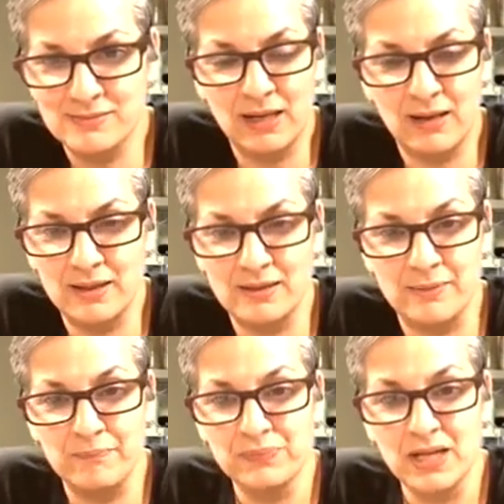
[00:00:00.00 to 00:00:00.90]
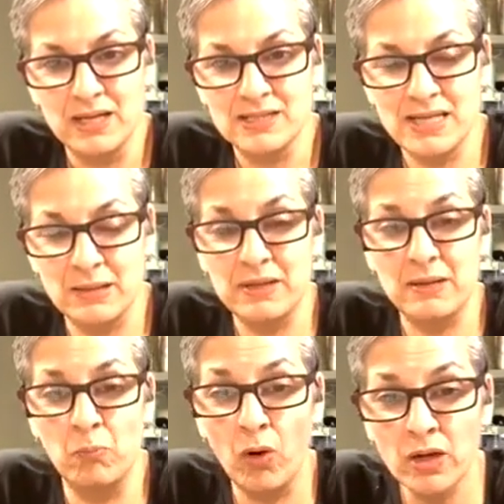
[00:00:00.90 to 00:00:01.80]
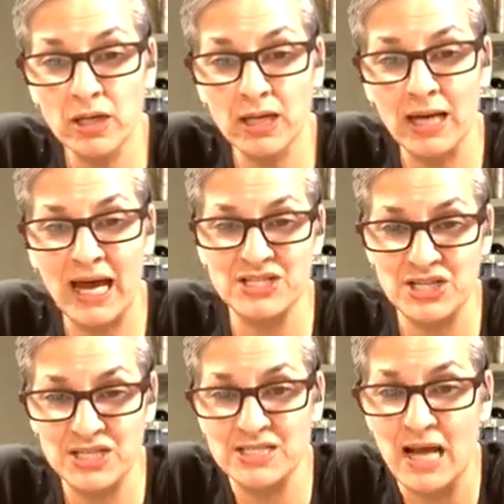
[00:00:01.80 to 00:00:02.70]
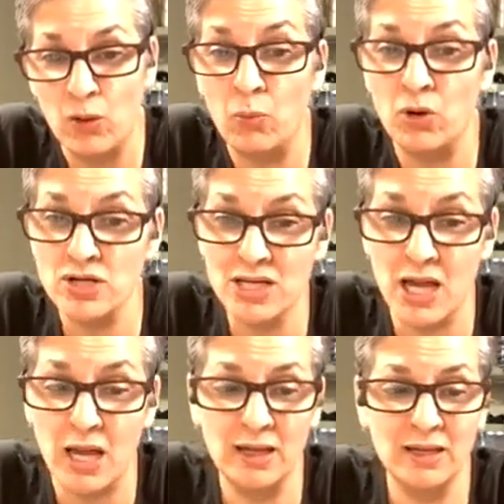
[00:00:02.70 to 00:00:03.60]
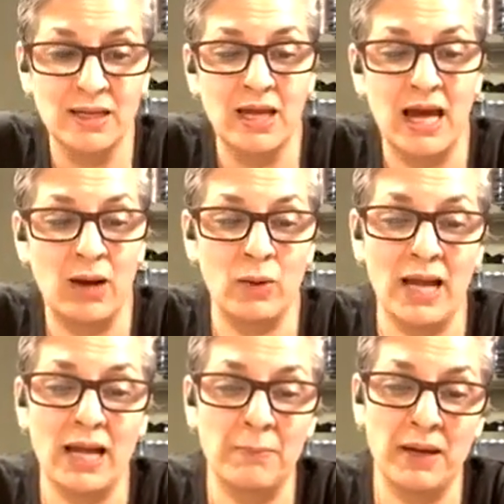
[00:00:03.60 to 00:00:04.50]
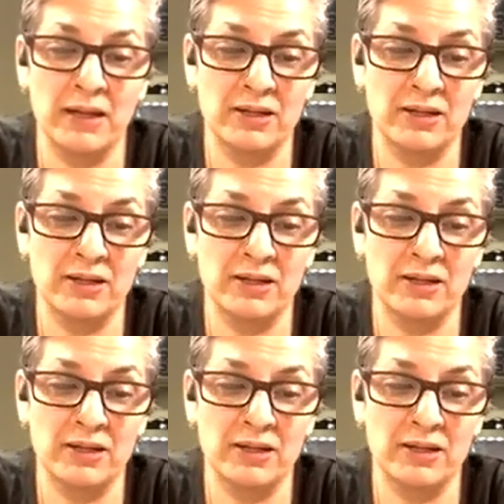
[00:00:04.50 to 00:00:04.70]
uh, tell me Mony, and she's now Monina. And when I got my